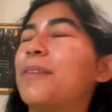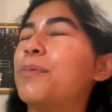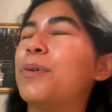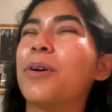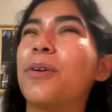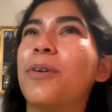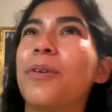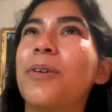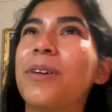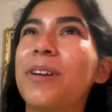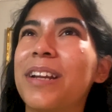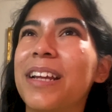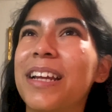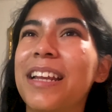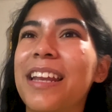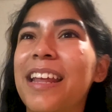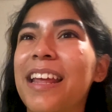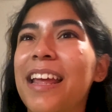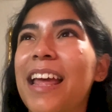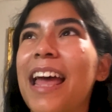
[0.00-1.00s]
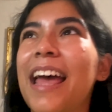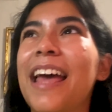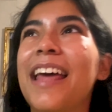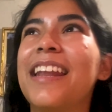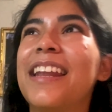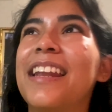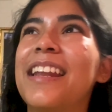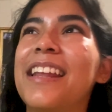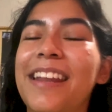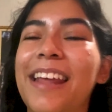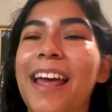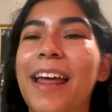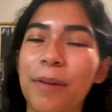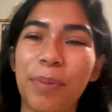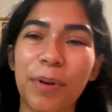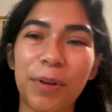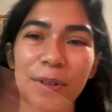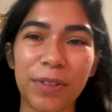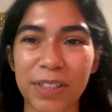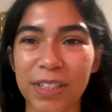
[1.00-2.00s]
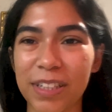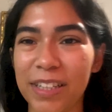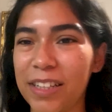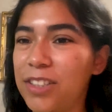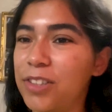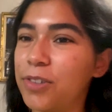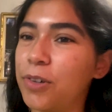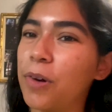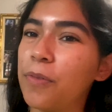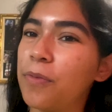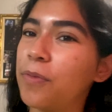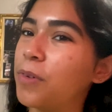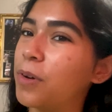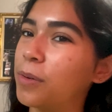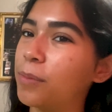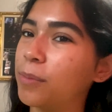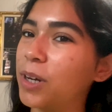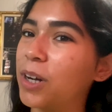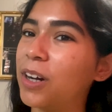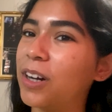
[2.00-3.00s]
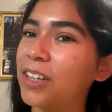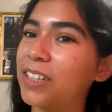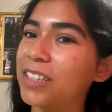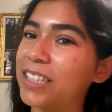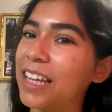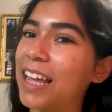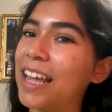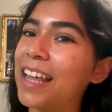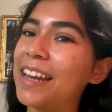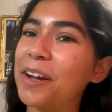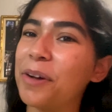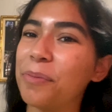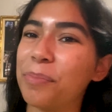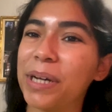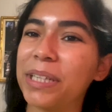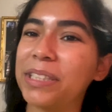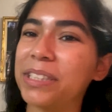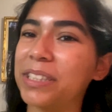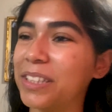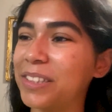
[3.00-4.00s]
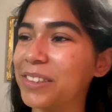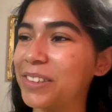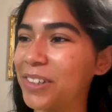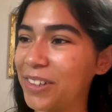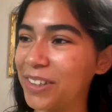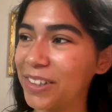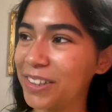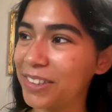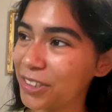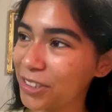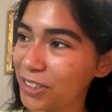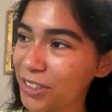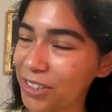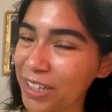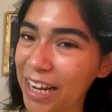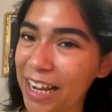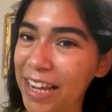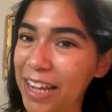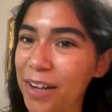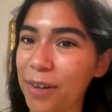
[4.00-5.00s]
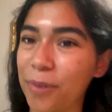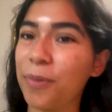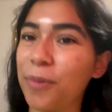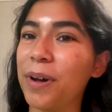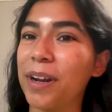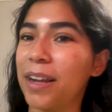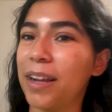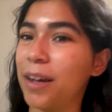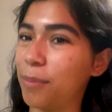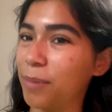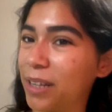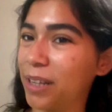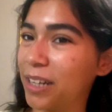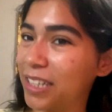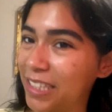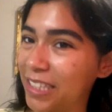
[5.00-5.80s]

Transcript: recorded, edited, and posted short form content about the launch and what I'm gonna